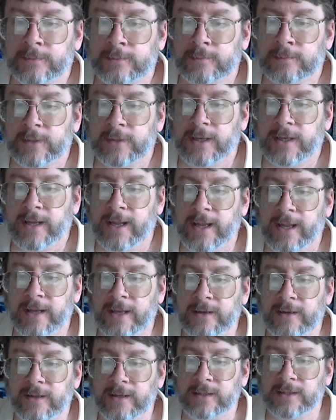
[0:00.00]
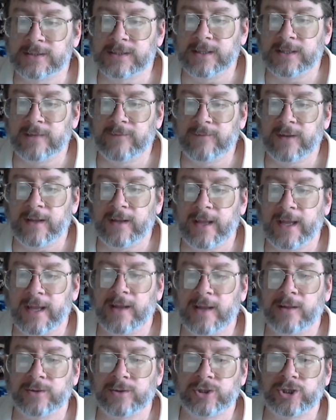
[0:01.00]
But Hannity is giving
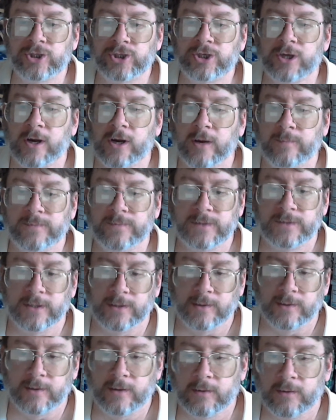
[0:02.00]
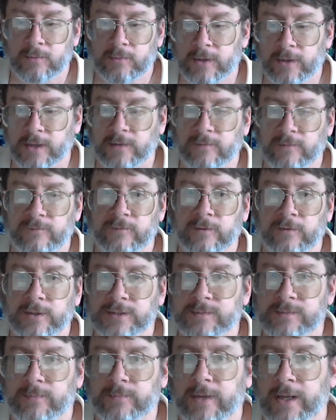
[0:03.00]
Al Sharpton a run for
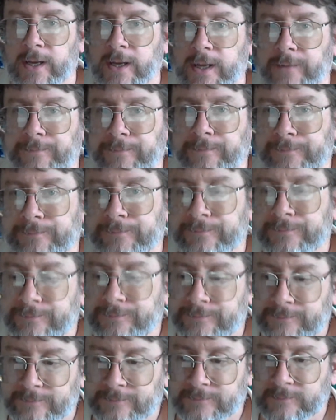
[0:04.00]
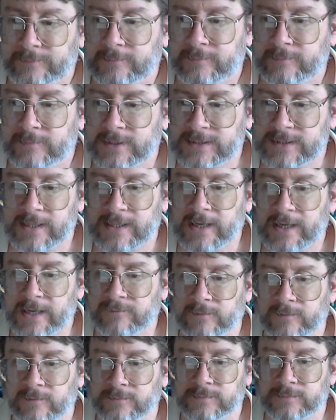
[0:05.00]
his money. Aside
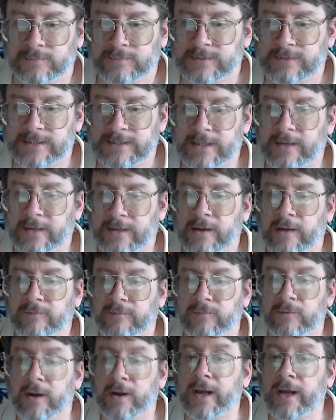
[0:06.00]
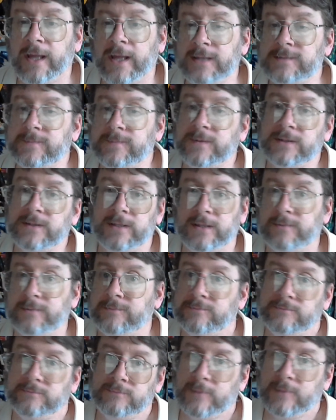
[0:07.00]
from setting off riots, but
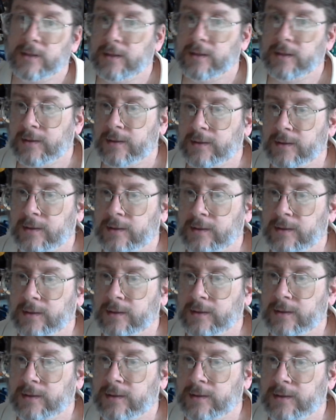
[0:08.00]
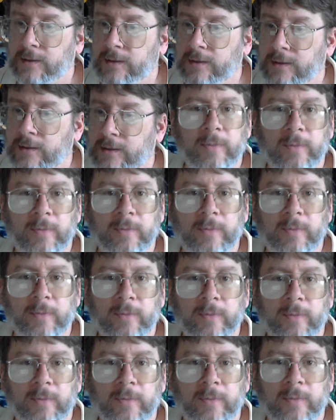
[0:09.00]
then campaign
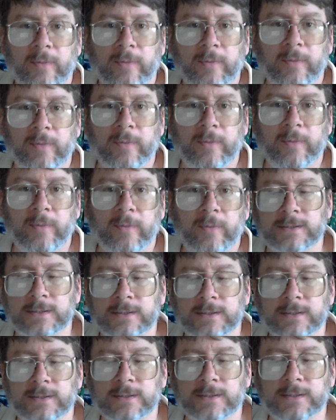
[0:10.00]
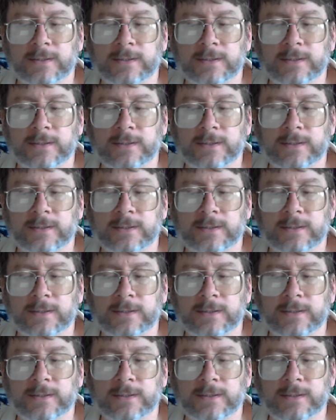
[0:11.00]
is young, isn't it?